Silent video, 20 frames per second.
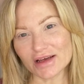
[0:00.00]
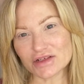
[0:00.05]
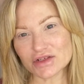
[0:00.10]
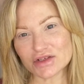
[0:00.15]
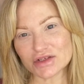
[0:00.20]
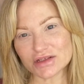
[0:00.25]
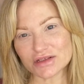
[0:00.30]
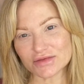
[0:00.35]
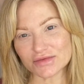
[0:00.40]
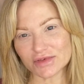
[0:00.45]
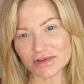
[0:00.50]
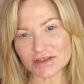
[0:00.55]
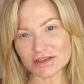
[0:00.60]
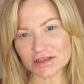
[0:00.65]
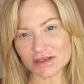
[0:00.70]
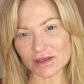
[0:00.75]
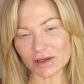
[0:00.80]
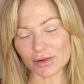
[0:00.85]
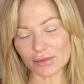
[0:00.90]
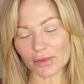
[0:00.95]
She's
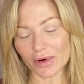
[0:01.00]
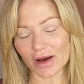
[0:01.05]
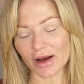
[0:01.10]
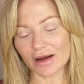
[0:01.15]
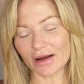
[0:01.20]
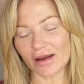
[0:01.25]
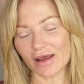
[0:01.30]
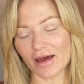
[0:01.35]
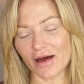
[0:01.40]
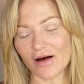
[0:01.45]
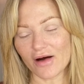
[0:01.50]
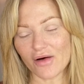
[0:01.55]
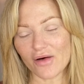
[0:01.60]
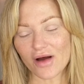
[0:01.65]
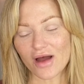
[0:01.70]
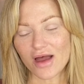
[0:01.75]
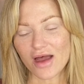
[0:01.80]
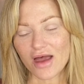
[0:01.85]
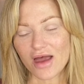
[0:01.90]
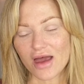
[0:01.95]
visiting right now,
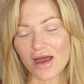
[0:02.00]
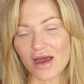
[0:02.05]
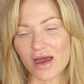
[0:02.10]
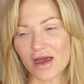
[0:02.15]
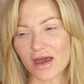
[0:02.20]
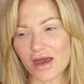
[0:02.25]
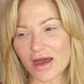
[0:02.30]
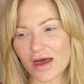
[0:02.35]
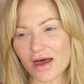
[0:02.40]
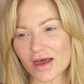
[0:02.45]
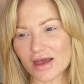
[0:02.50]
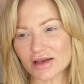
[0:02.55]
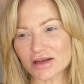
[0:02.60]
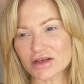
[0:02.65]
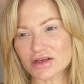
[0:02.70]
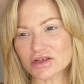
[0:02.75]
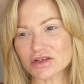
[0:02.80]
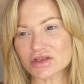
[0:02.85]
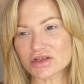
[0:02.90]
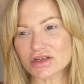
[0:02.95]
and
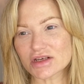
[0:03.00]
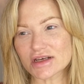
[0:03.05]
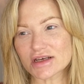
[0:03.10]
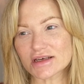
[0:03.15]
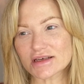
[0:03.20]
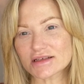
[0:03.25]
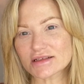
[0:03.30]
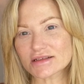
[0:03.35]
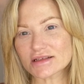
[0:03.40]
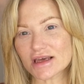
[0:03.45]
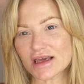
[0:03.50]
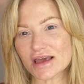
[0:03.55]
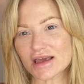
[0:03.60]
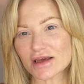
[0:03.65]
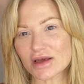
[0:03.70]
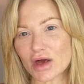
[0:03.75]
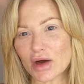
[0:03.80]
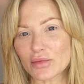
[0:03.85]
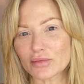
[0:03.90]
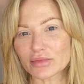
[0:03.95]
she is a
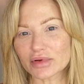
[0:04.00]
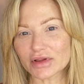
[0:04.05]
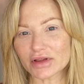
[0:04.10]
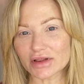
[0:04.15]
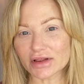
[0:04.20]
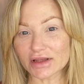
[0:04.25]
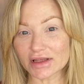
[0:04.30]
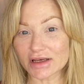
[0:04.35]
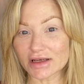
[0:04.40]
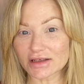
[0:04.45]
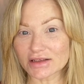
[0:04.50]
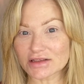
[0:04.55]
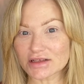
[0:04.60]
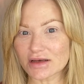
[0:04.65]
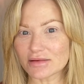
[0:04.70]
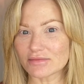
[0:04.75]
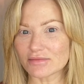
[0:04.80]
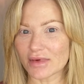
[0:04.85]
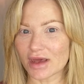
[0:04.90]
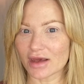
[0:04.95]
complete
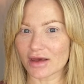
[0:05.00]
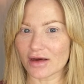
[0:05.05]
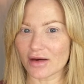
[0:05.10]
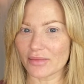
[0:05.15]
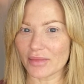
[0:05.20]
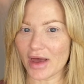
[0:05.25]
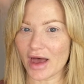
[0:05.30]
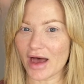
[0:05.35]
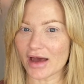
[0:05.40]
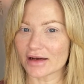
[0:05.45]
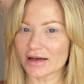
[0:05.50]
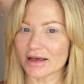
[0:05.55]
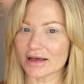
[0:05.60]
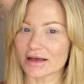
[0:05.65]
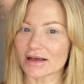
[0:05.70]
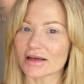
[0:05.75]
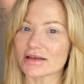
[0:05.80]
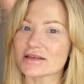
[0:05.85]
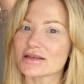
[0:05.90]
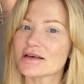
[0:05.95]
makeup
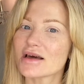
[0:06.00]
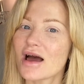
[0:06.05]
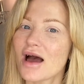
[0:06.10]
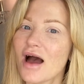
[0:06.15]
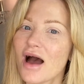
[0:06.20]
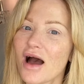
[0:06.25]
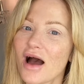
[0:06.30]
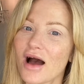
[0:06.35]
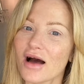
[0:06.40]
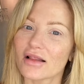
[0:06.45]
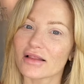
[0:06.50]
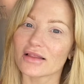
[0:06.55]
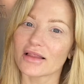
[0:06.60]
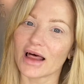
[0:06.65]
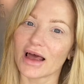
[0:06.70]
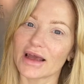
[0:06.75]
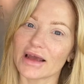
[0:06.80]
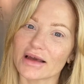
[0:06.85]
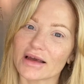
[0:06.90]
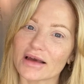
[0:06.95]
addict,
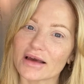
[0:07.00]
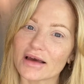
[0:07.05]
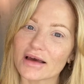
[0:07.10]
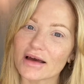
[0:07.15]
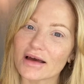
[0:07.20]
like,